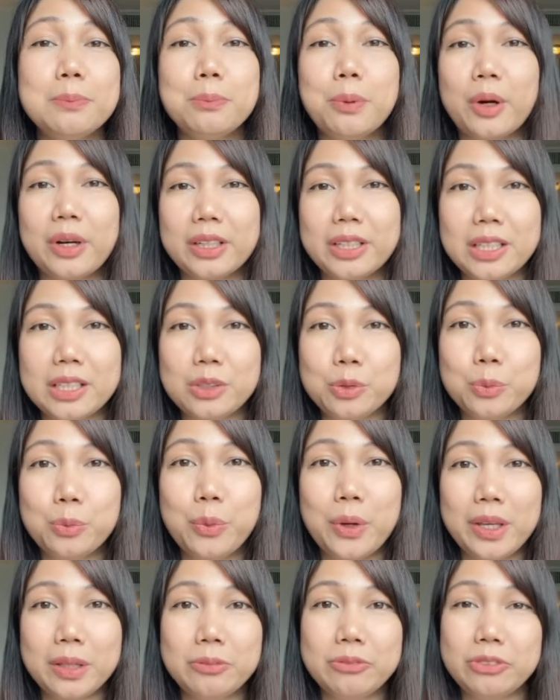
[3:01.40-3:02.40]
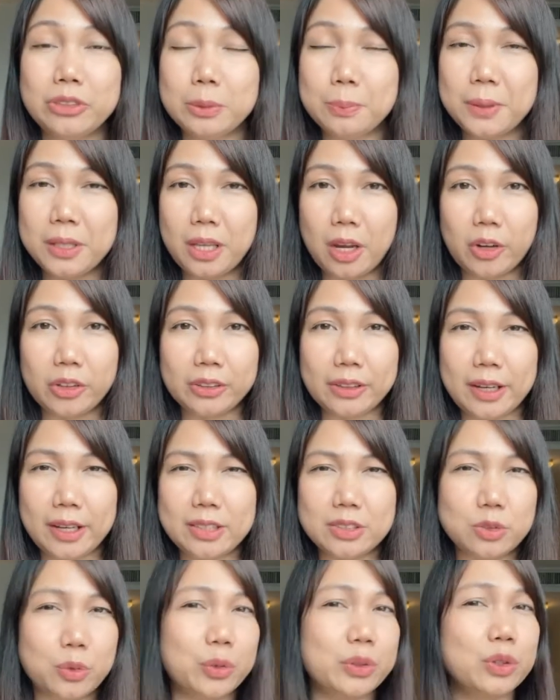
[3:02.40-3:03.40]
bargain with Philippine
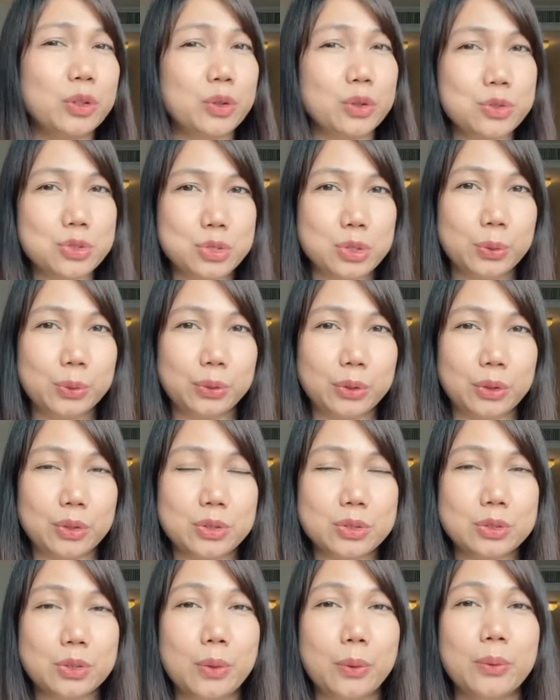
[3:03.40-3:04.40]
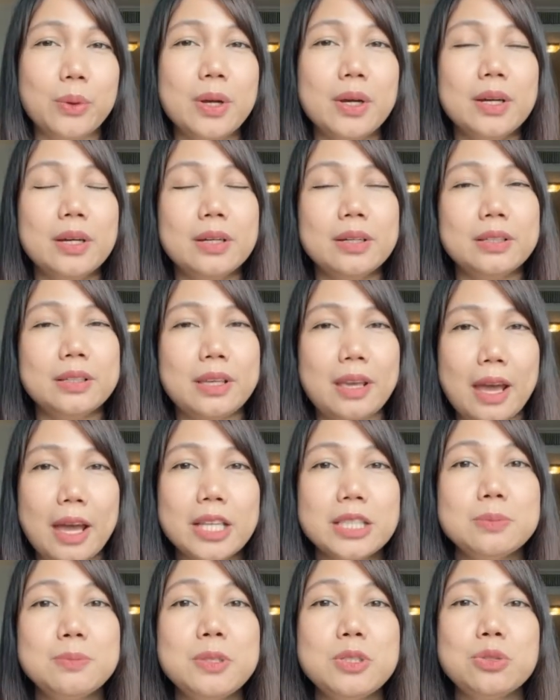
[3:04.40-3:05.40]
Airlines or the controller. So he
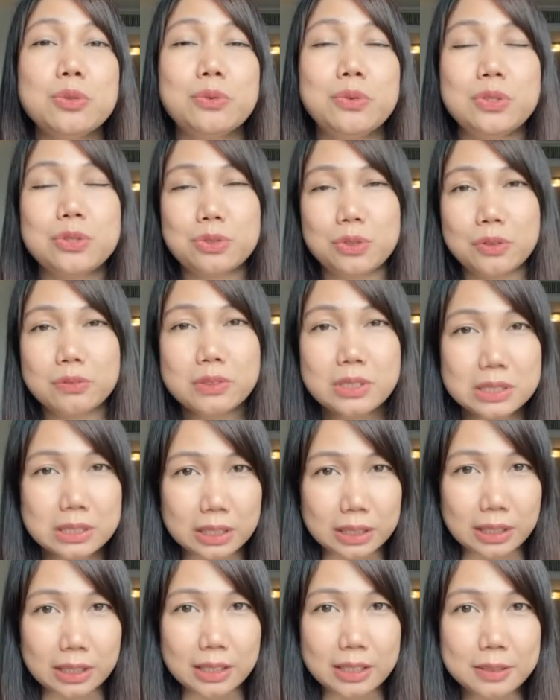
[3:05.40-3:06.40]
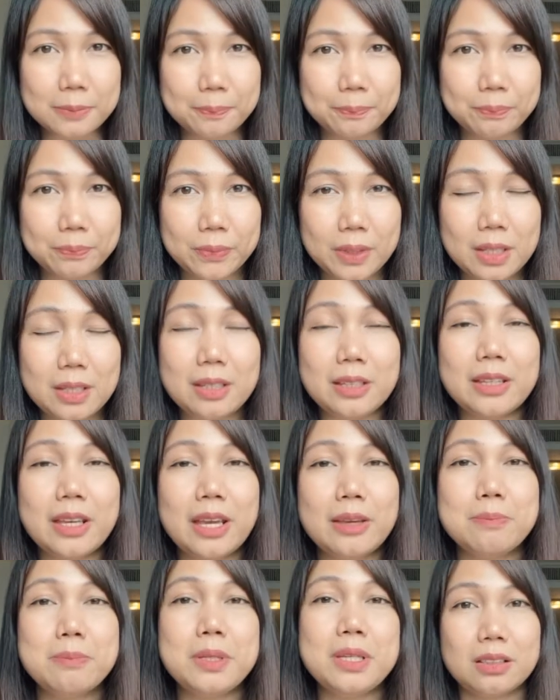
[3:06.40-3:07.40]
asked me to reserve the ticket. He
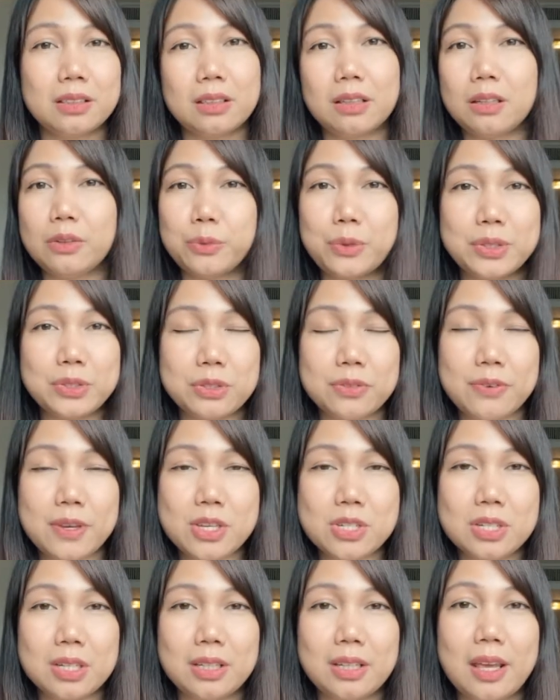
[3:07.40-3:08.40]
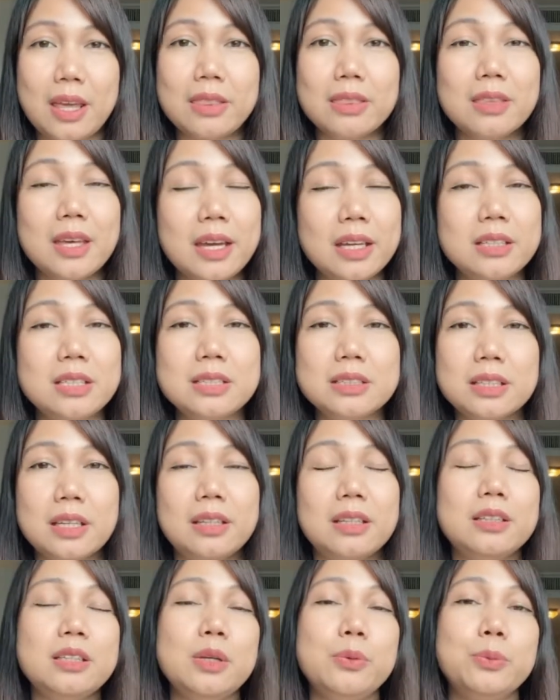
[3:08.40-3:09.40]
gave me a reservation, and then he said
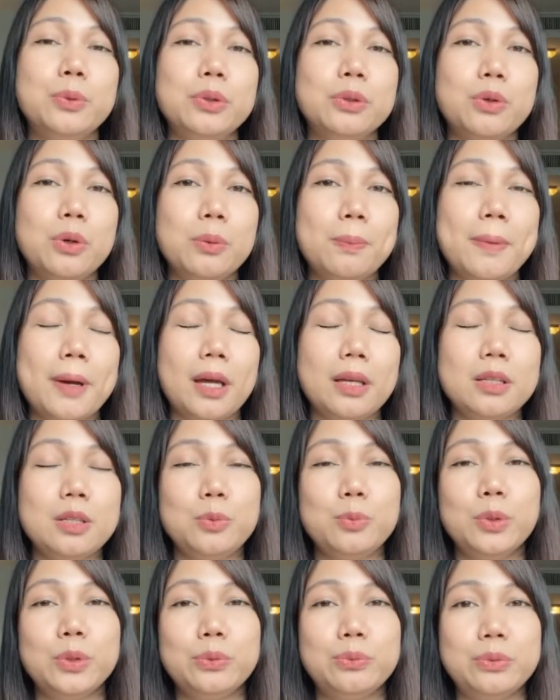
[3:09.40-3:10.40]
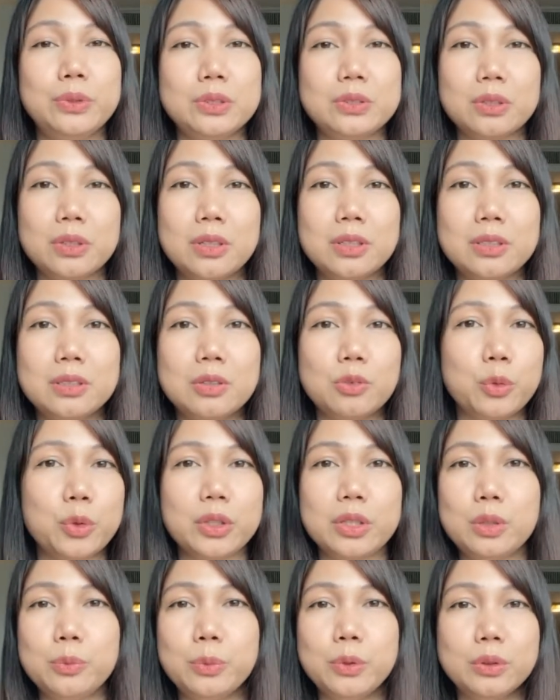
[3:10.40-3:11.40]
that he will go back, he will return, or
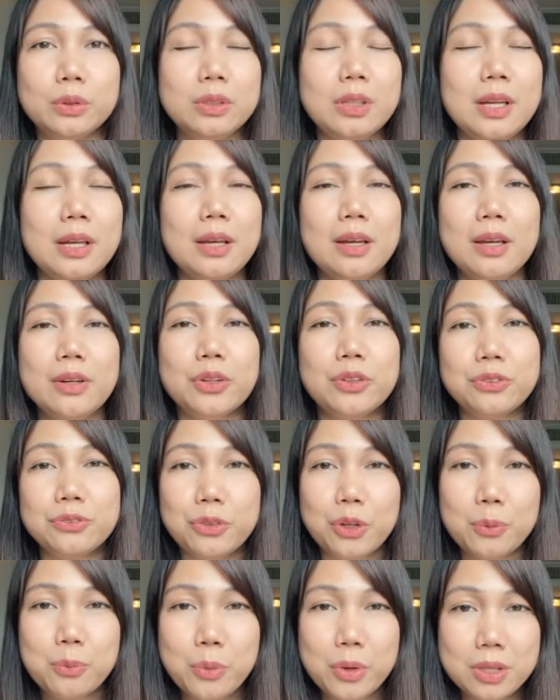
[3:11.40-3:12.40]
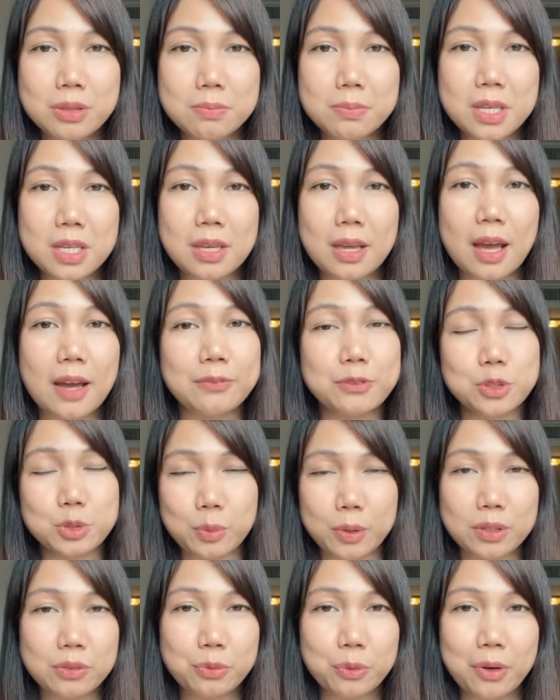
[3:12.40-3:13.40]
he will confirm with me after
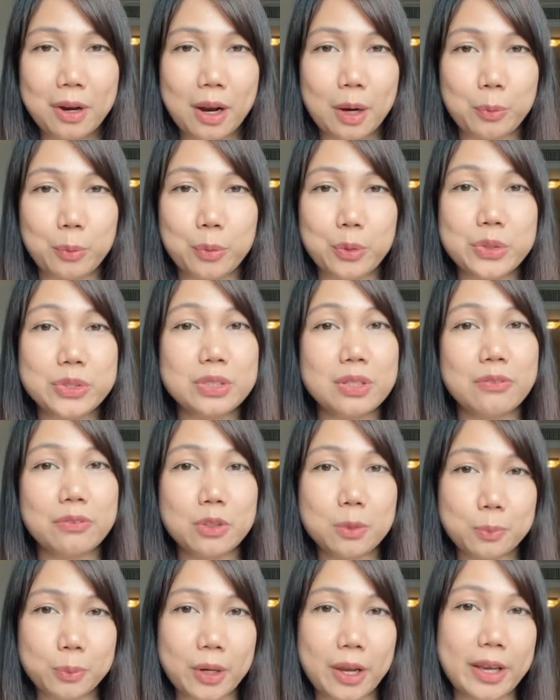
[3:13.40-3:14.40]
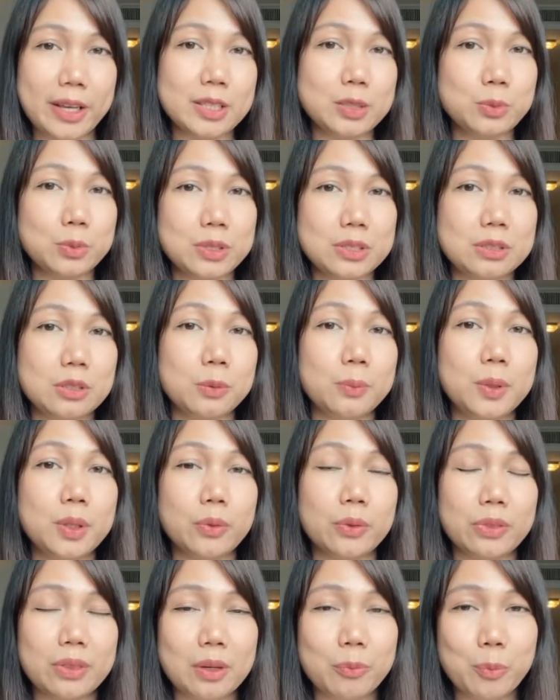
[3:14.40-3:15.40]
24 hours if the price would still be
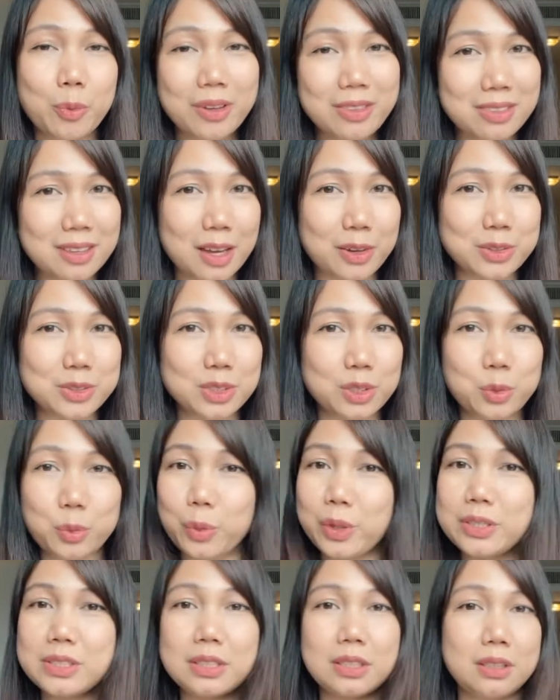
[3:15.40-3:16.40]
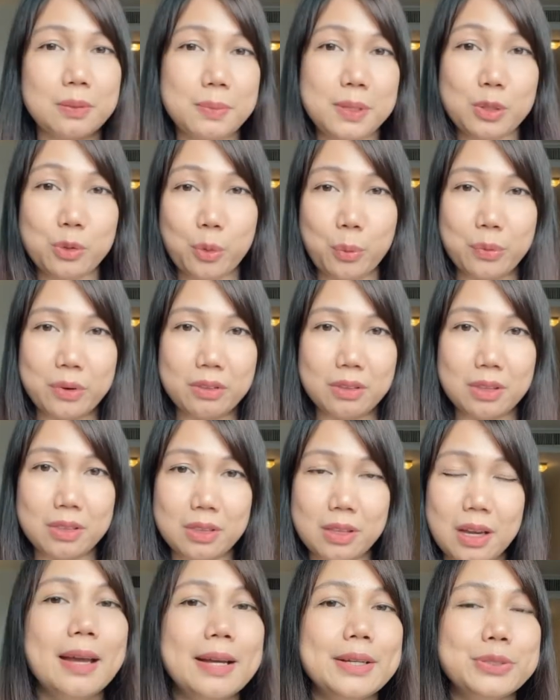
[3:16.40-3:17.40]
that 1,000 or it's going to be lower than
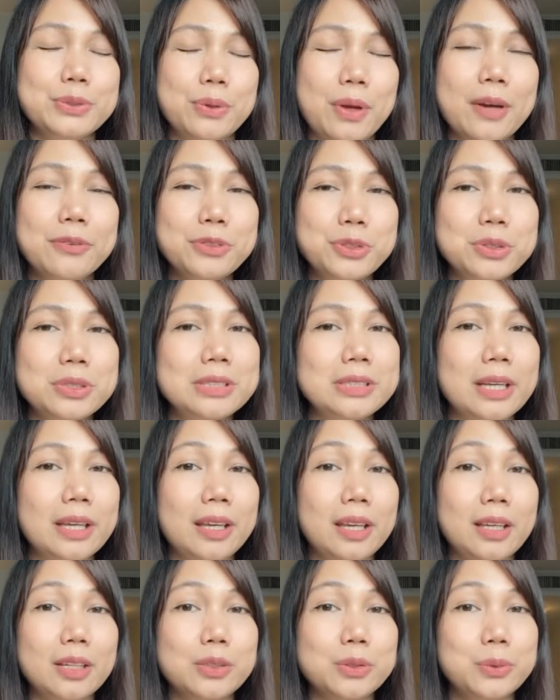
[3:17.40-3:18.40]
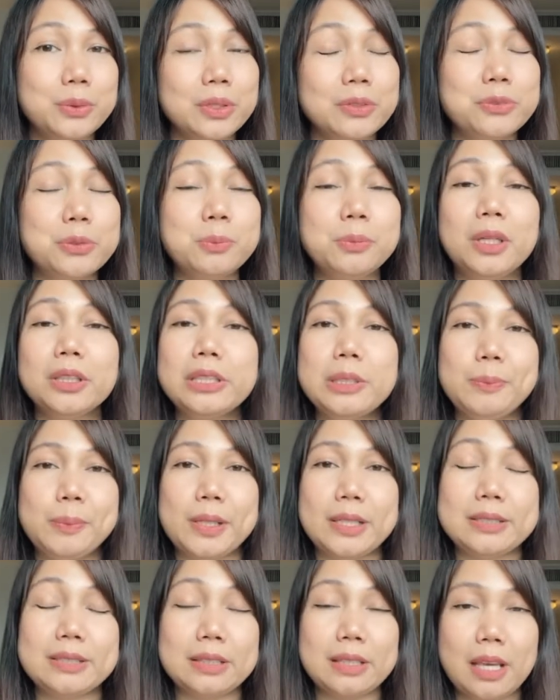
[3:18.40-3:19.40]
that. So after a day, Kuya from Lucky
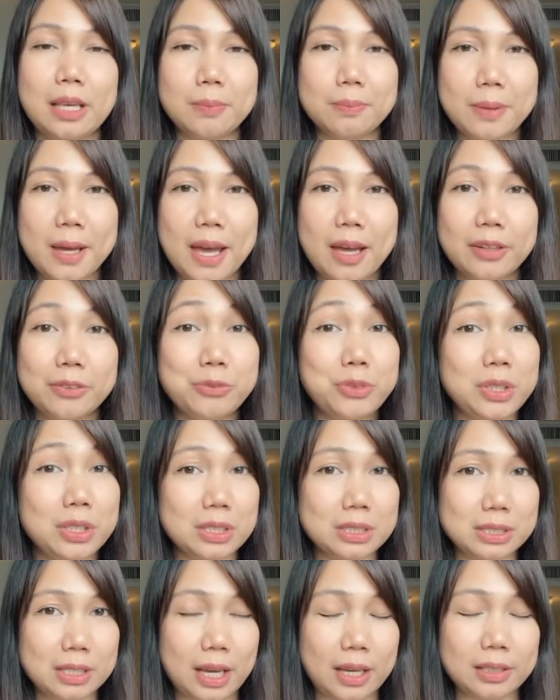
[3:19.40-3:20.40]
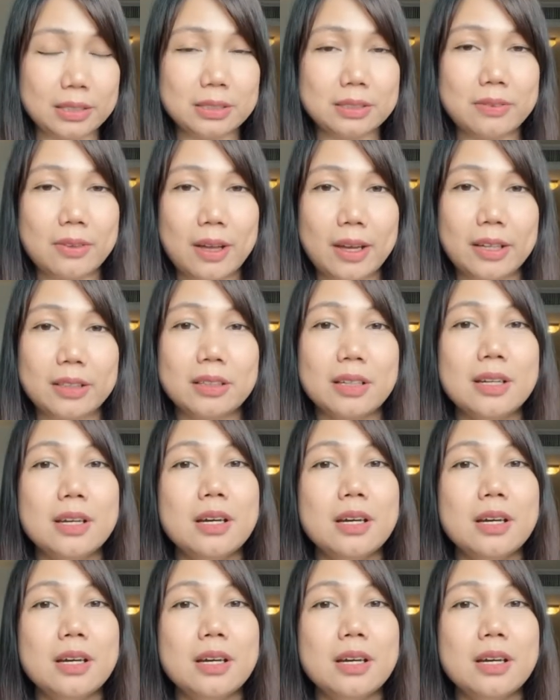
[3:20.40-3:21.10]
Plaza came back via text that